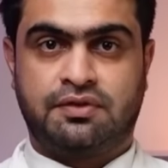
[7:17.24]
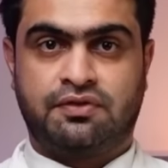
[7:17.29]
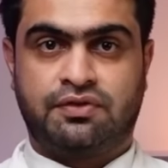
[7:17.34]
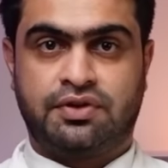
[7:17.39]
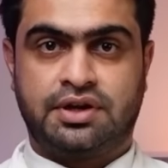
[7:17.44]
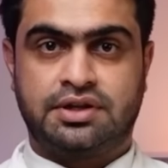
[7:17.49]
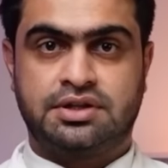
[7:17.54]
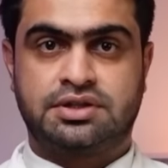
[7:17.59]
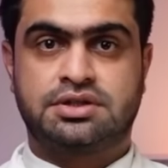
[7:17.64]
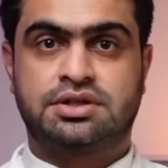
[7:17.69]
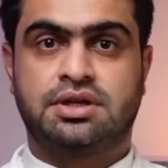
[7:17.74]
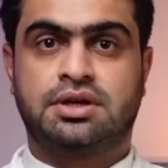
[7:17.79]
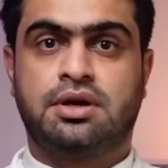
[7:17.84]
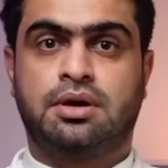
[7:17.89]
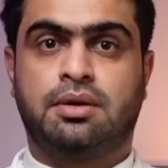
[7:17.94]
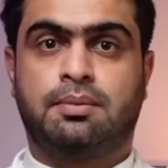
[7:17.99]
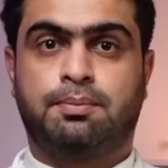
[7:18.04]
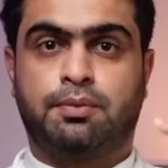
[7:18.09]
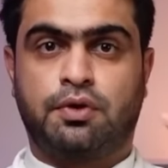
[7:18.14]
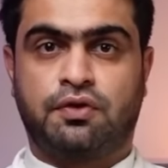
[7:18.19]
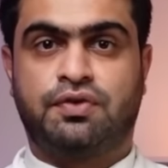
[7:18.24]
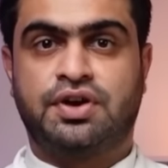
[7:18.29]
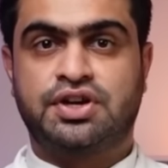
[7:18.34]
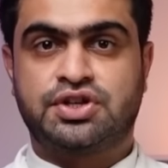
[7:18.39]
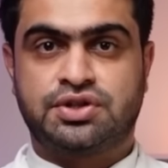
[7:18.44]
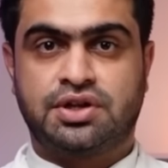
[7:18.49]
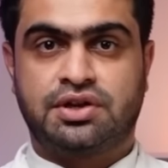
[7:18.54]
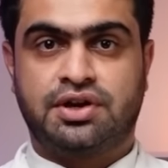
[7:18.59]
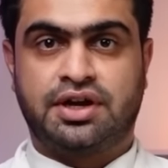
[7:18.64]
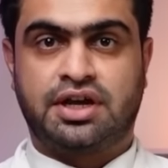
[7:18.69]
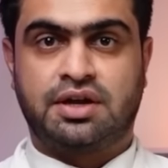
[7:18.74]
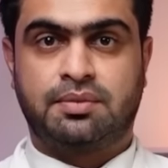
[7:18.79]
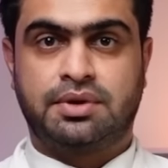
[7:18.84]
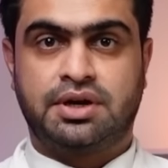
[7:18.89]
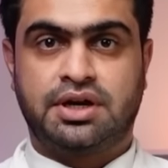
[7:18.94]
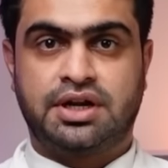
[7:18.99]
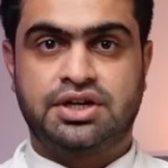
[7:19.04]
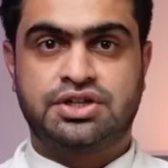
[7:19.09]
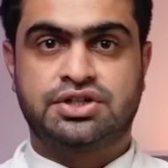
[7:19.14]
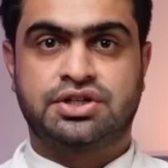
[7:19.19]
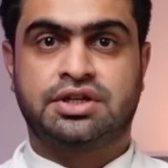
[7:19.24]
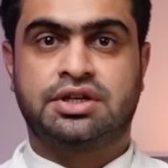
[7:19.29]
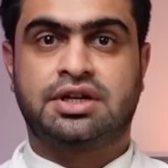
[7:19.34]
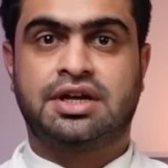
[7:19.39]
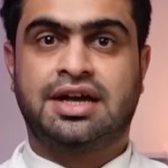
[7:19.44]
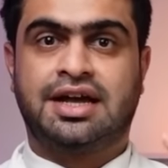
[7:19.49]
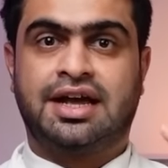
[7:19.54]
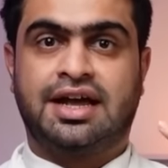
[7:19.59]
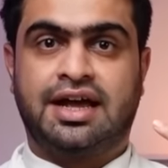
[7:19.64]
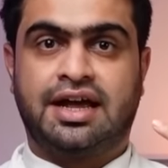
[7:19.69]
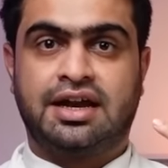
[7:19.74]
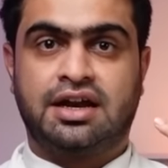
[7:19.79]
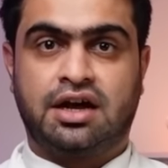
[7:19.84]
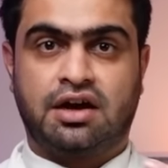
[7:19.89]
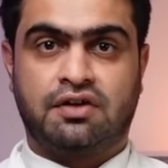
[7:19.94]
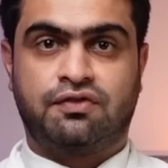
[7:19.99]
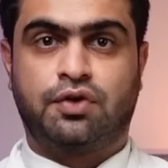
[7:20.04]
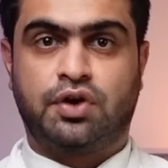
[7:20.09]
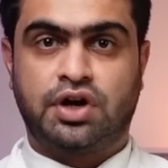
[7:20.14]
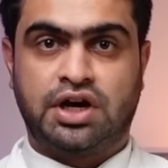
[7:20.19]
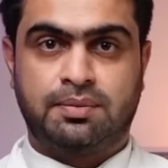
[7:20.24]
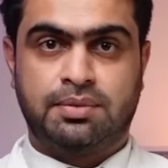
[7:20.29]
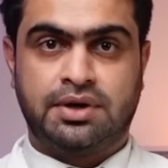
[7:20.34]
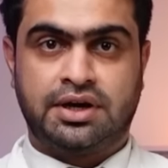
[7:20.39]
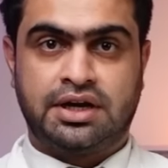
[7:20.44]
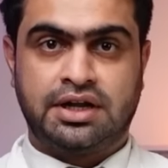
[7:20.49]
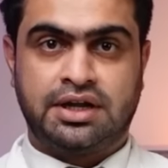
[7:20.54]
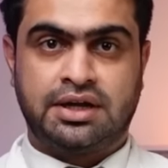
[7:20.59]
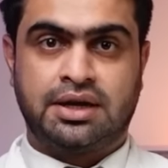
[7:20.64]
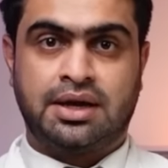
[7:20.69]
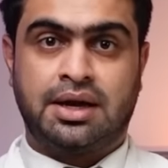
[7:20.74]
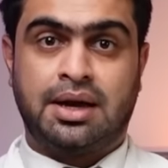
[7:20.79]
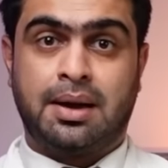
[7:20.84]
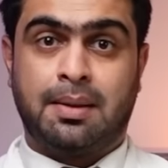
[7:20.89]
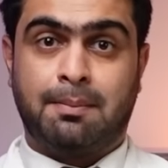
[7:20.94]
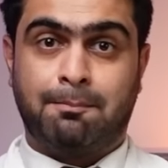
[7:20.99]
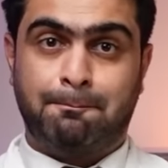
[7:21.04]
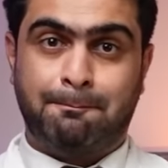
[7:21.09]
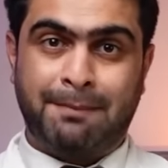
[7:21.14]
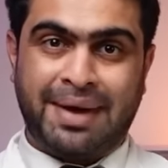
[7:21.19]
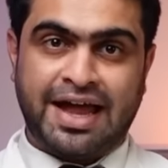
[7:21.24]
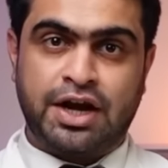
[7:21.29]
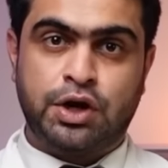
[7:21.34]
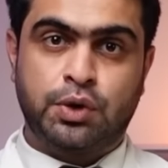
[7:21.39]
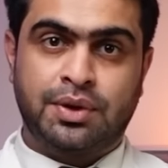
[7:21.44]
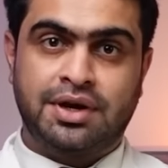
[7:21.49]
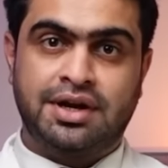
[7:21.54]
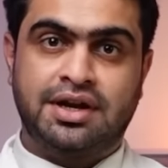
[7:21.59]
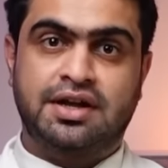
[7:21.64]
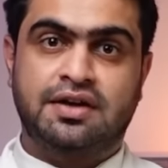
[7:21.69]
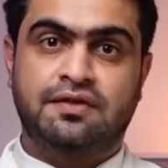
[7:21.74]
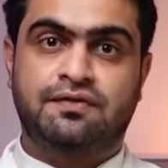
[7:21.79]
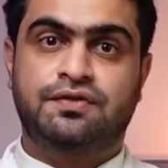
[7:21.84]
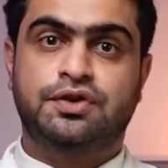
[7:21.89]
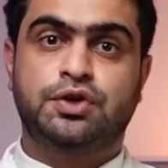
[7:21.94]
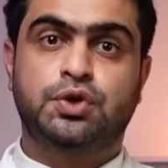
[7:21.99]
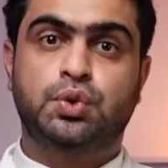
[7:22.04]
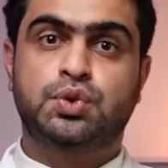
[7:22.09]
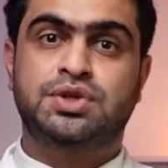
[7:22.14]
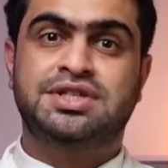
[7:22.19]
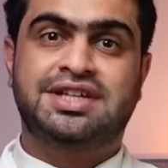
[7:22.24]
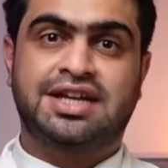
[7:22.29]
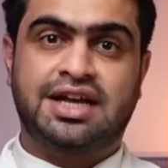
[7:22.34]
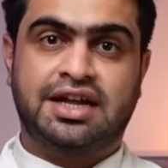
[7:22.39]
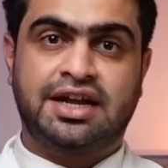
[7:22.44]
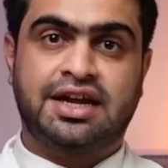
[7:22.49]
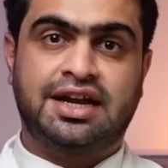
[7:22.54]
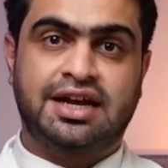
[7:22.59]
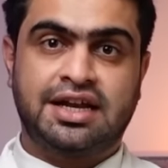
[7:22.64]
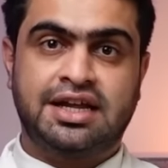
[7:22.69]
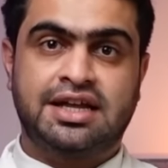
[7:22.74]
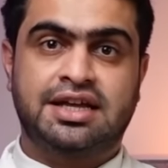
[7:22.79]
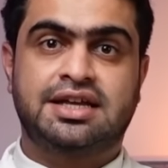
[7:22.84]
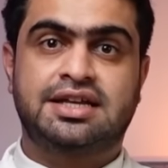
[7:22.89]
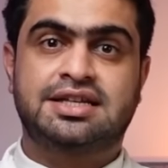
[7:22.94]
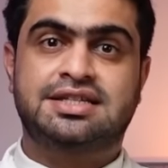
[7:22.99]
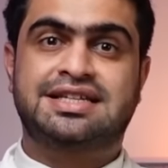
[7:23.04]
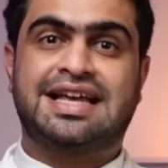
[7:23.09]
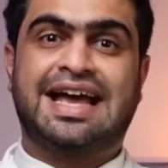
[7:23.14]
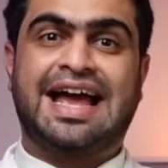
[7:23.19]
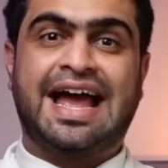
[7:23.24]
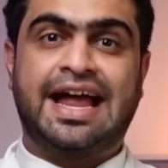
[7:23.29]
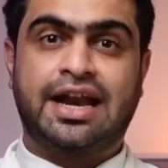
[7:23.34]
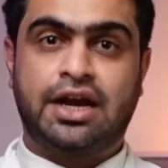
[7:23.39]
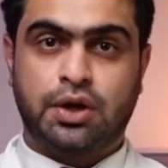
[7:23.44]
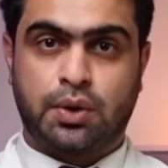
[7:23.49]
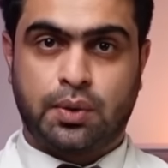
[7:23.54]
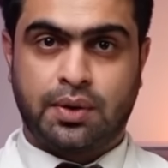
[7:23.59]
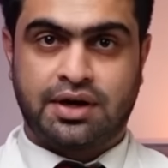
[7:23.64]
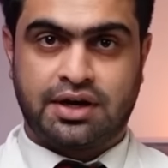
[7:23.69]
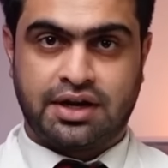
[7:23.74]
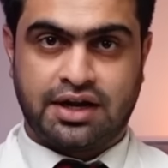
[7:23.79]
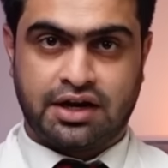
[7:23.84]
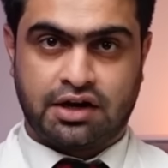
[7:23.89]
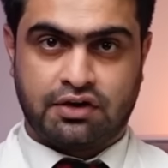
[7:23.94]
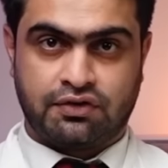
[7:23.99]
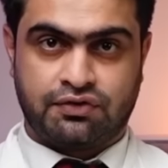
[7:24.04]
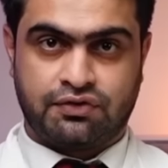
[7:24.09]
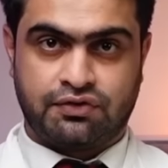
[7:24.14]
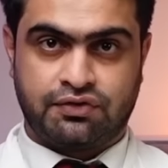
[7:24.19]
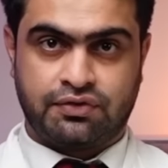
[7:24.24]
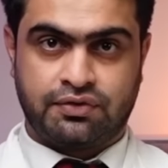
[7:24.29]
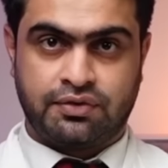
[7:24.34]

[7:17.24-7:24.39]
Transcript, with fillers: preference, professional recommendation, and affordability. Manual, if used correctly, is adequate enough.